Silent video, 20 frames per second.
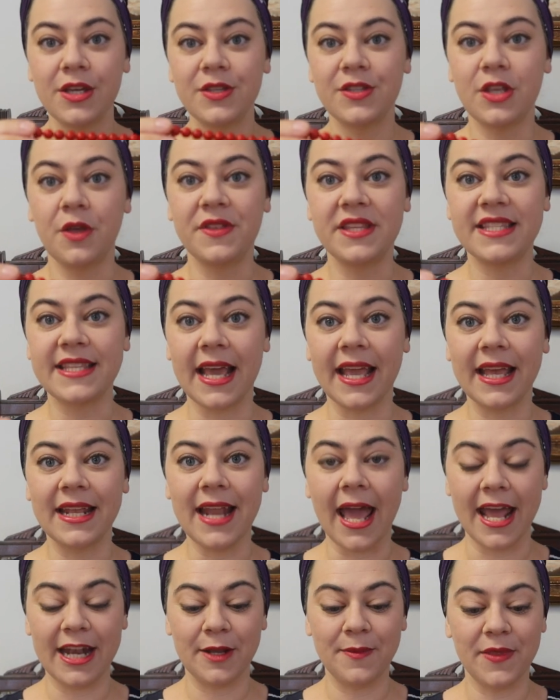So the second
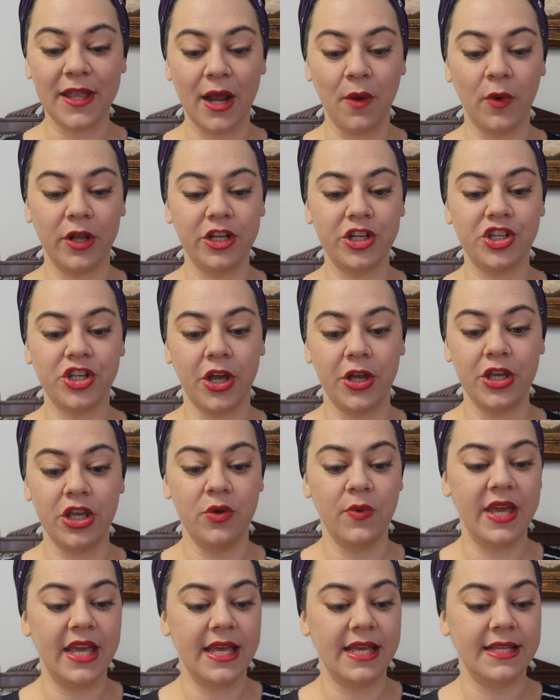item that I want to show
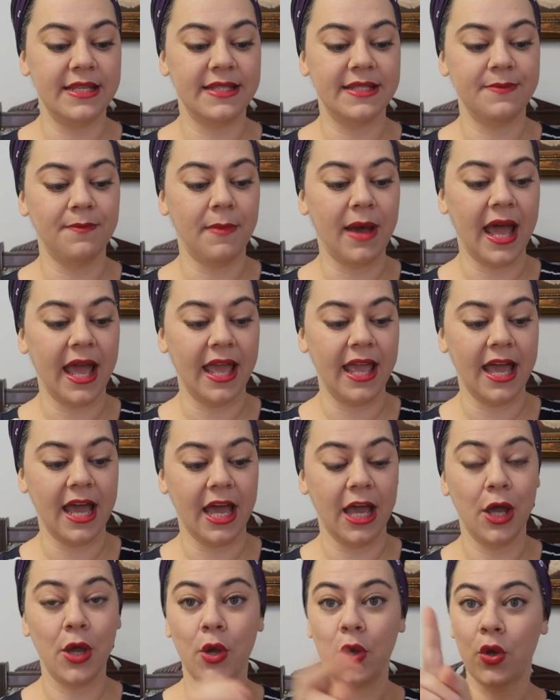you is
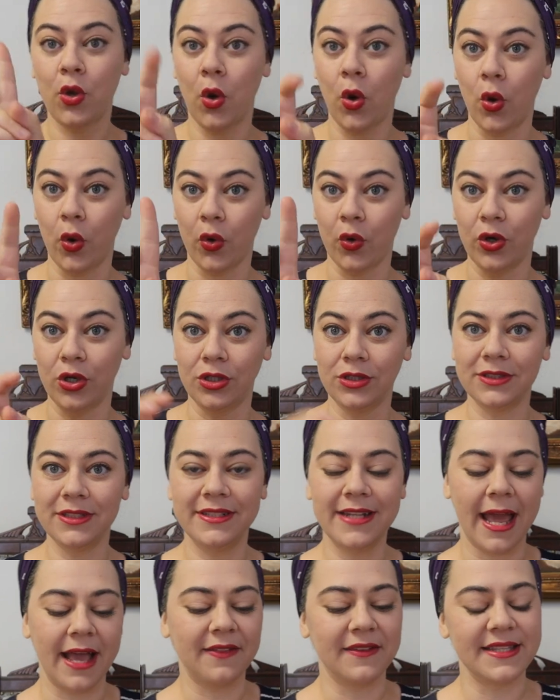my coral
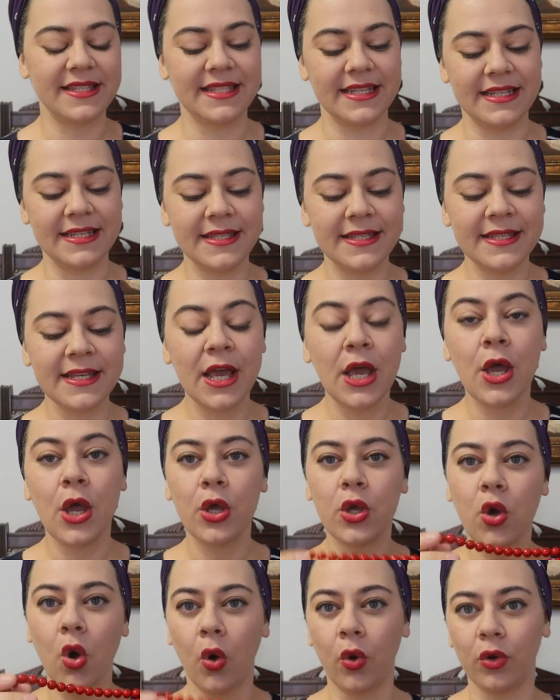necklaces.
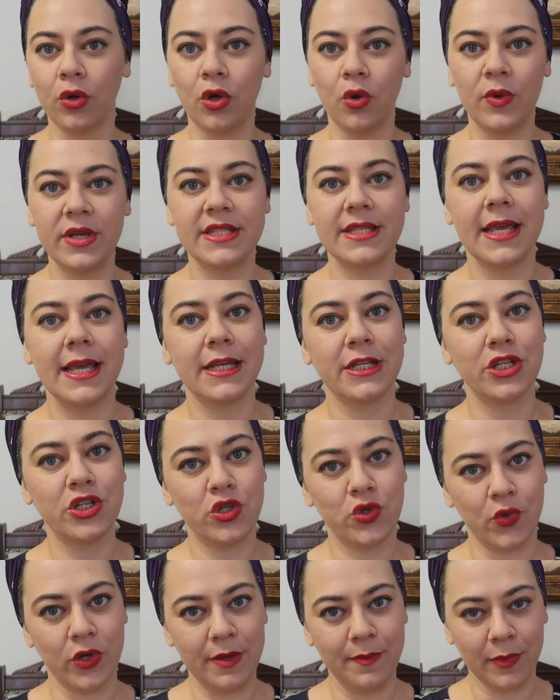Coral was
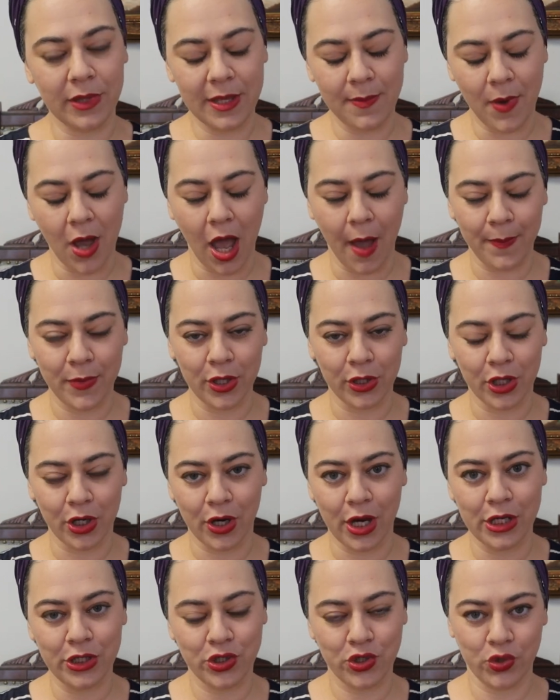extremely popular
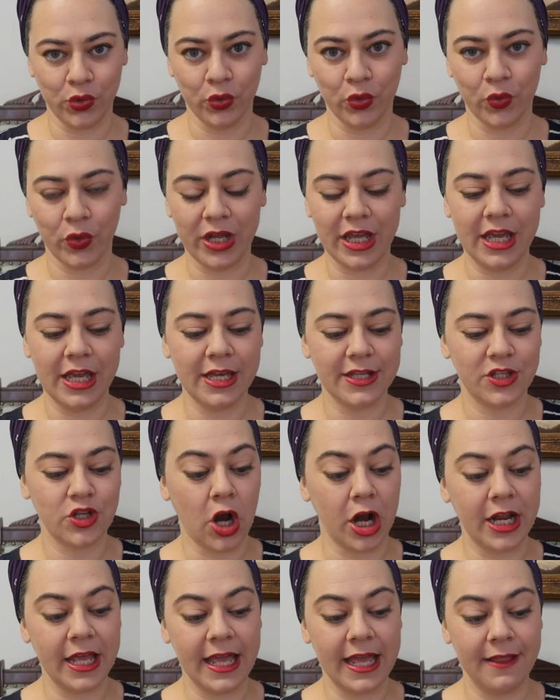as jewelry
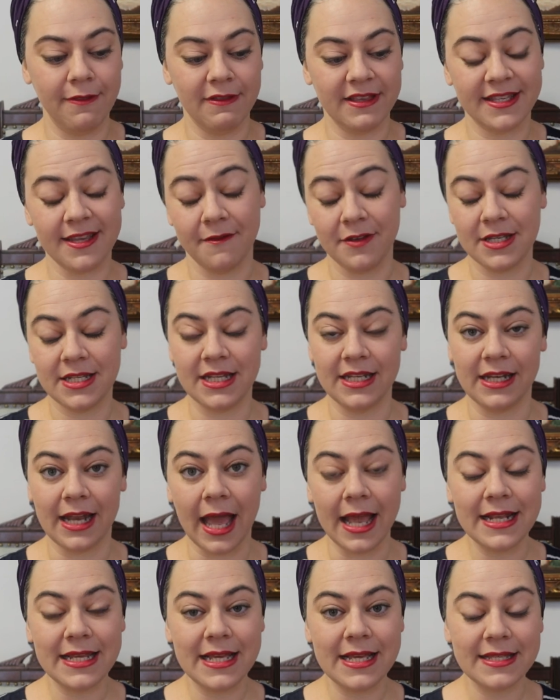starting in the
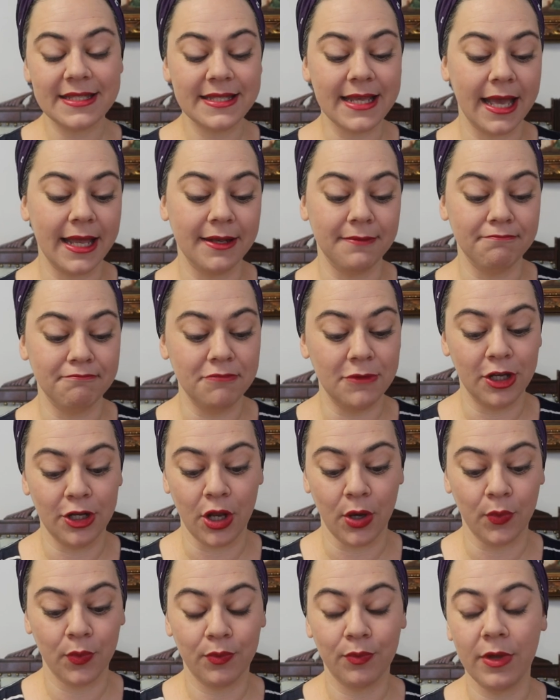1790s and, you
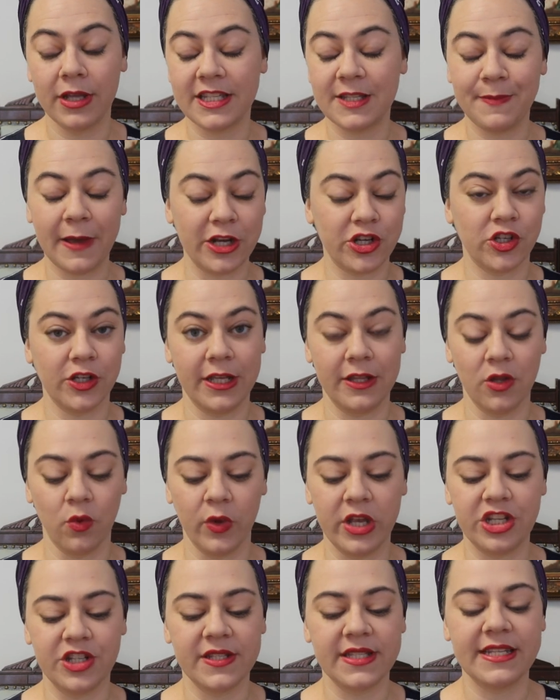know, especially in the
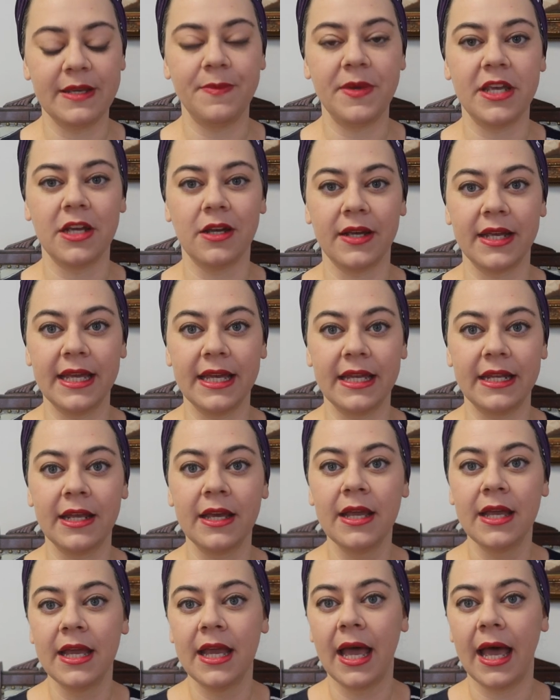Regency period.
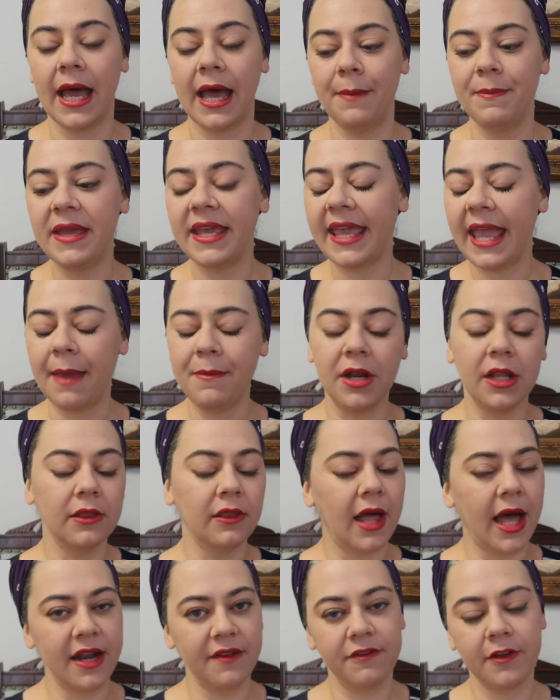It came in a
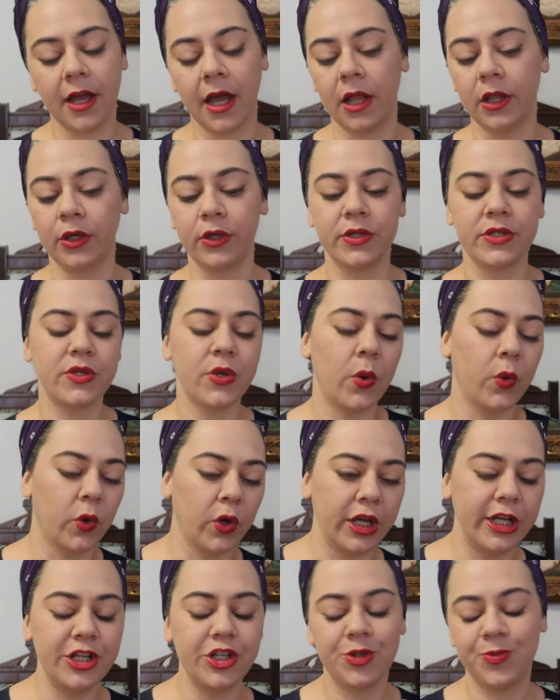lot of colors,
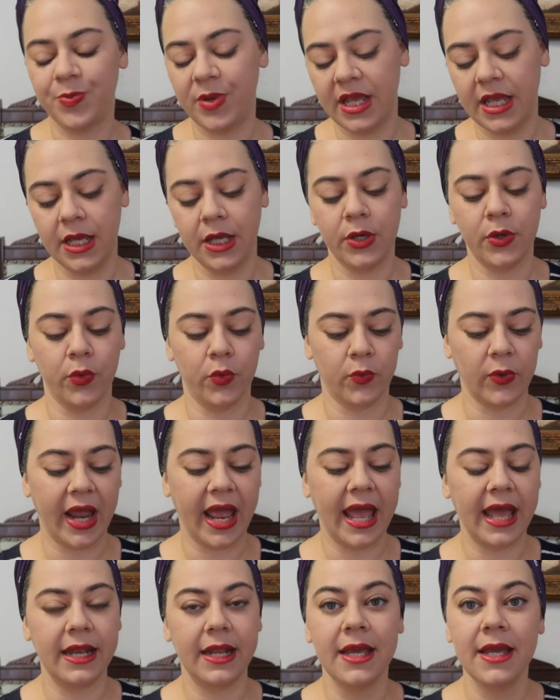orange, pink,
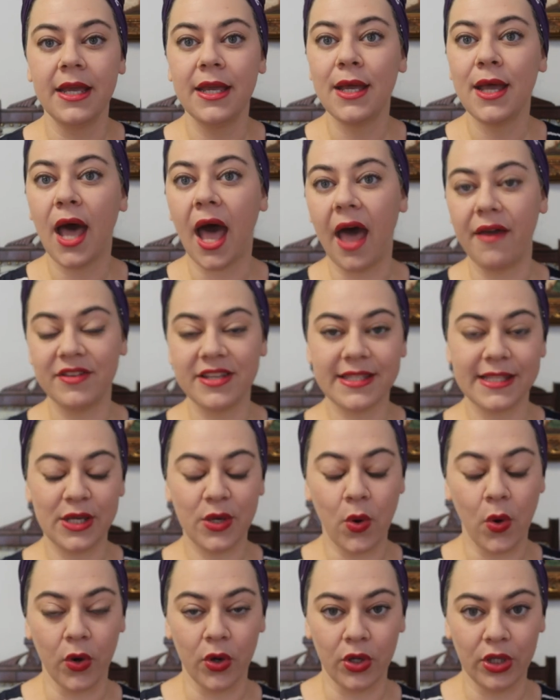red. Obviously,
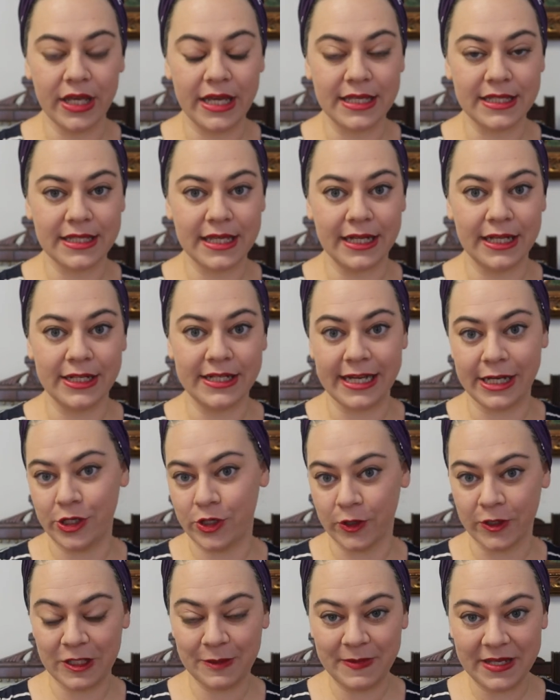coral is an
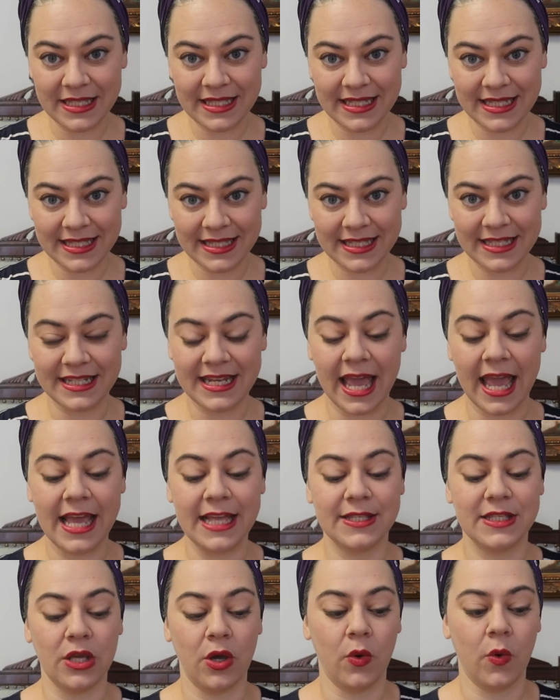endangered species today,
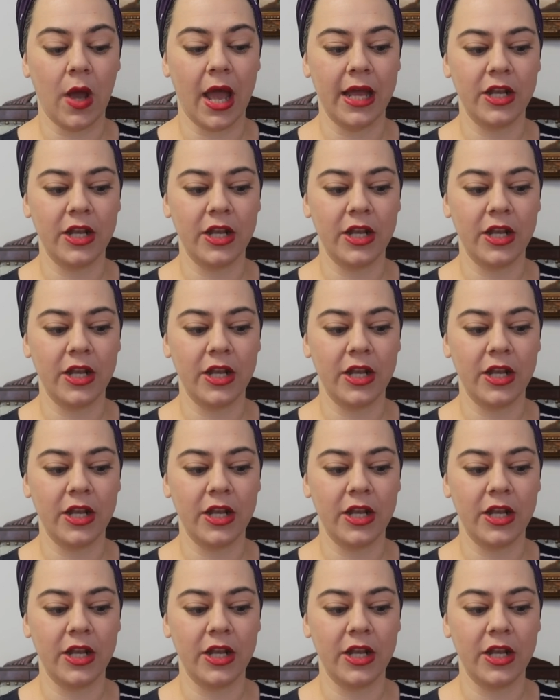so